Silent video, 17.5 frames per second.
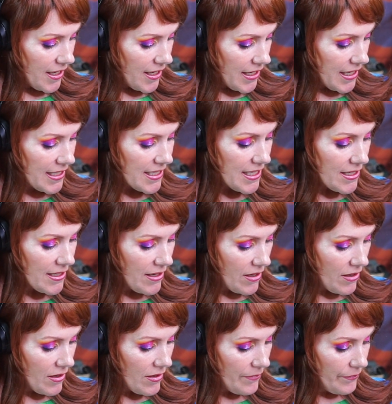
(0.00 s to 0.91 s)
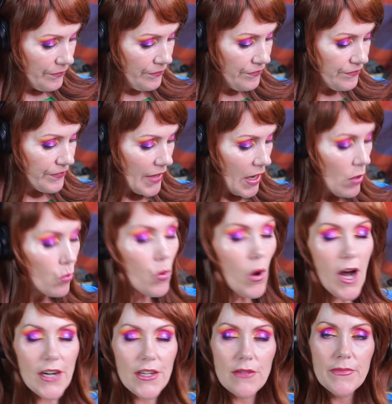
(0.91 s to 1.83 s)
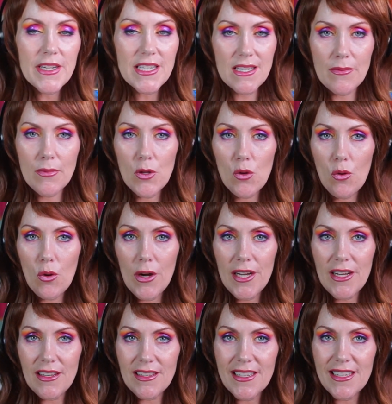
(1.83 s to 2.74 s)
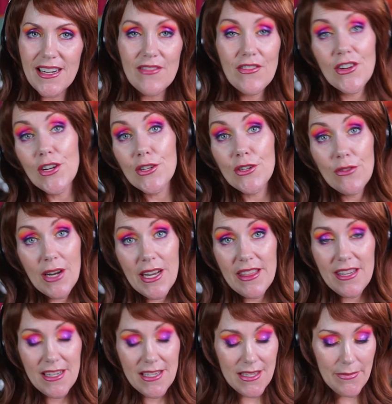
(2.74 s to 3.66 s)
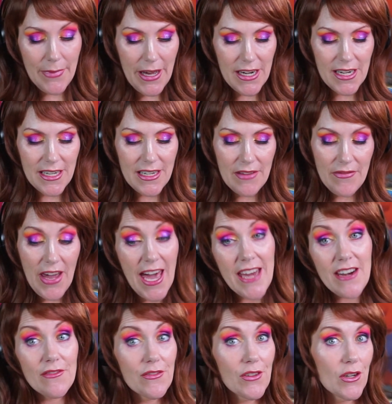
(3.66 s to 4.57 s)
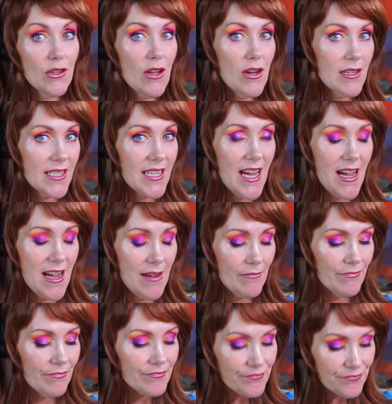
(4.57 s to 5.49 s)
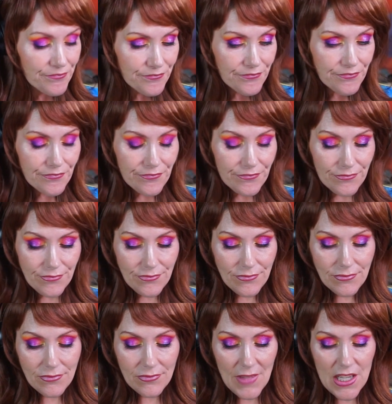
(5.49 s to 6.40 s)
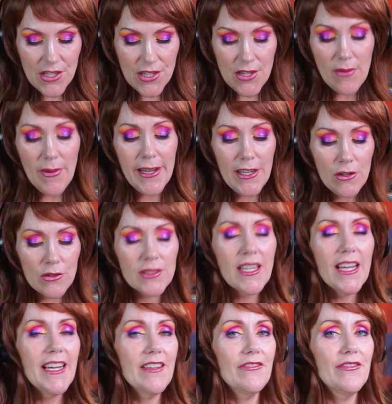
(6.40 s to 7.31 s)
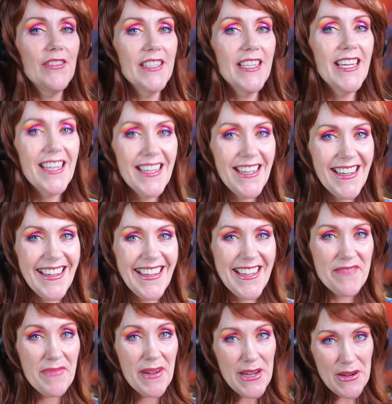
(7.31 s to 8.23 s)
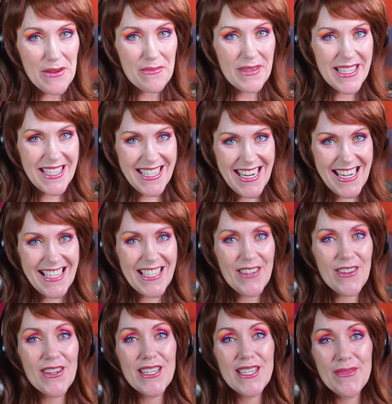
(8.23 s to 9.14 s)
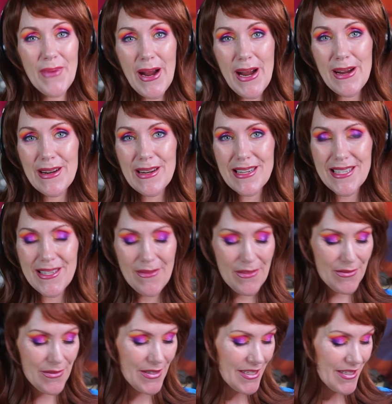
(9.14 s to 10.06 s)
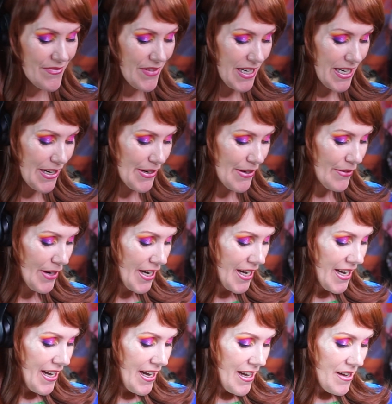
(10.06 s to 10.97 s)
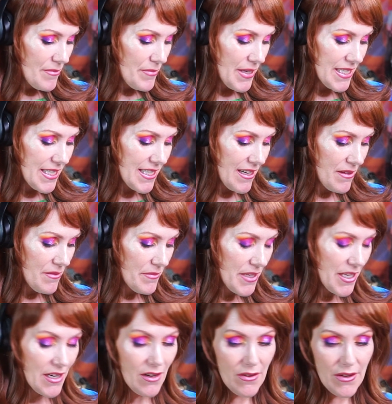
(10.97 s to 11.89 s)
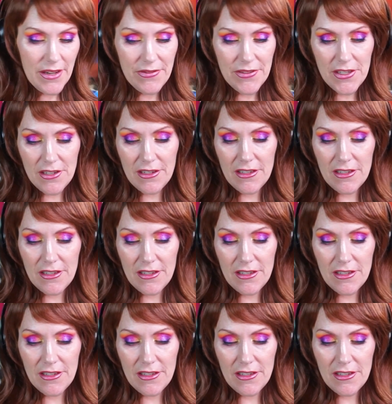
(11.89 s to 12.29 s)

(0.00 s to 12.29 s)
It's a water mixable oil, and I've heard great things about it, and I've had it for a long time. So my own life and my own mistakes are inspiring some of this video. But if